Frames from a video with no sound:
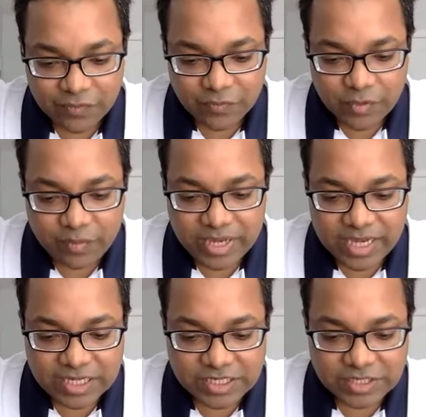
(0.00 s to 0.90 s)
would
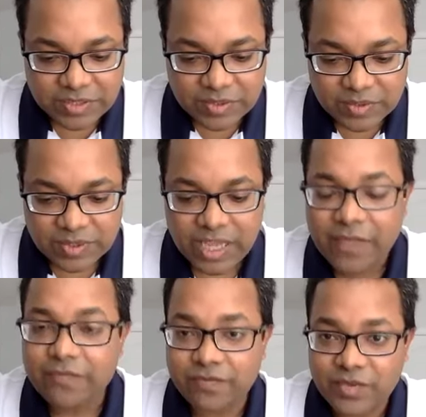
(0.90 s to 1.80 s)
be to,
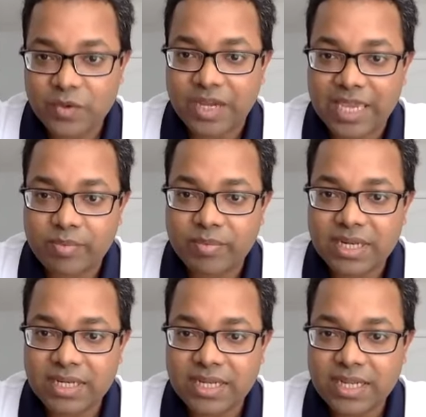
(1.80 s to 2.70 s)
if you are
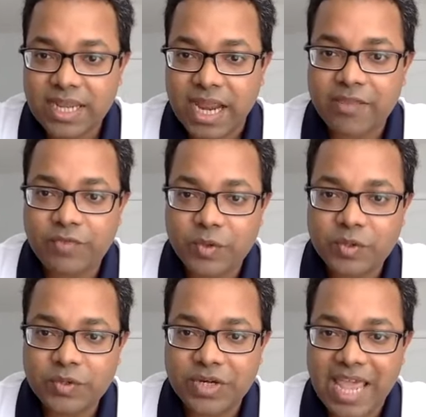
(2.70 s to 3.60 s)
capable and if you
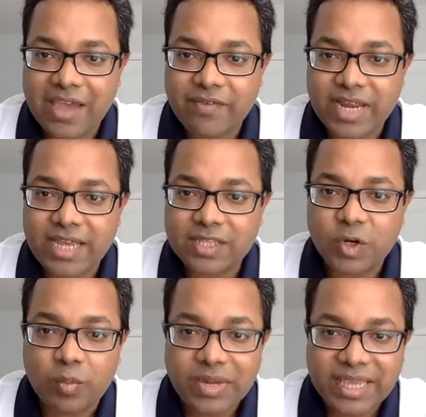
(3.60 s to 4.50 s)
do not have any other
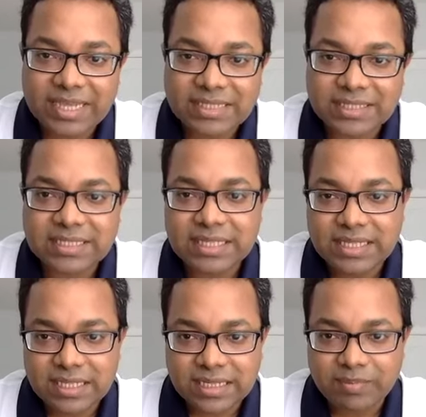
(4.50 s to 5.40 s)
obligations,
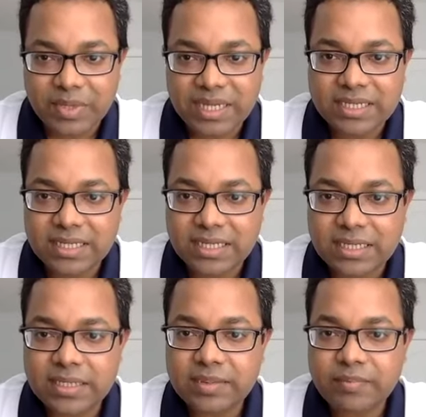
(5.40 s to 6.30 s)
complete
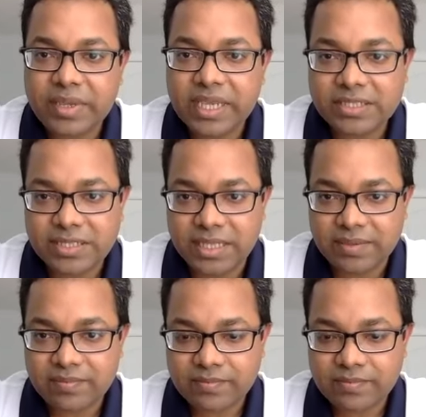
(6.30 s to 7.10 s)
a PhD.